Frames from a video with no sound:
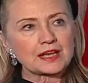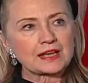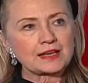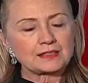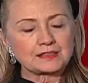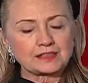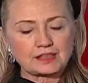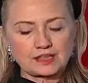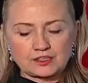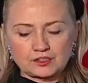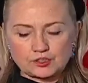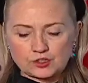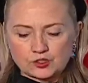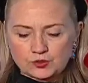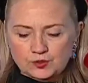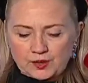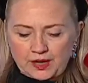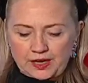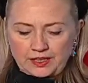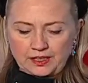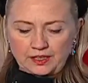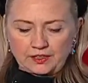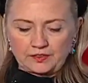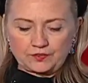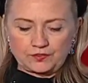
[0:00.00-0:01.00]
and on
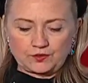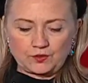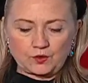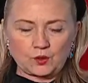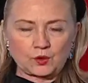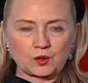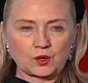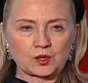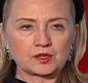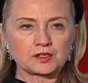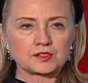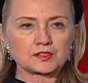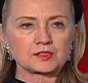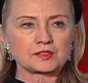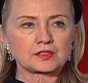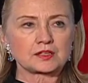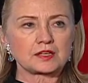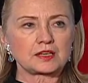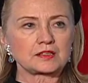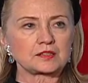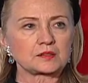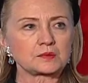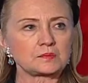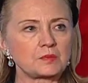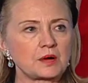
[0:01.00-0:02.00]
trading floors
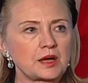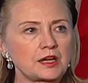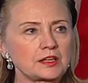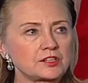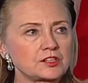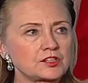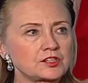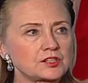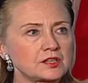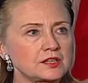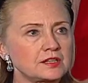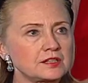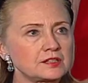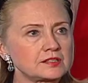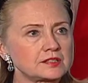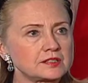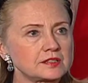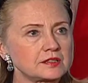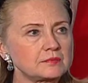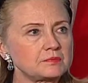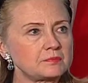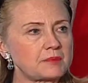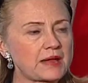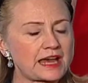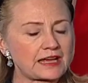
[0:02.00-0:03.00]
as much as
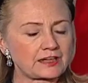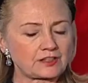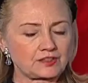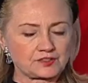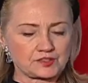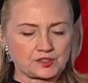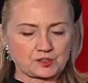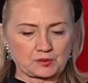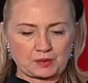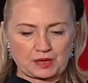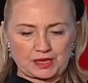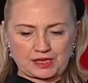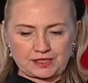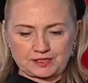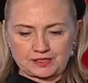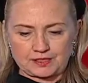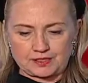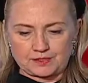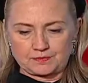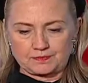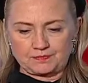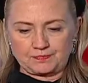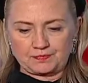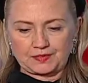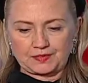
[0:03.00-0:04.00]
in battle space.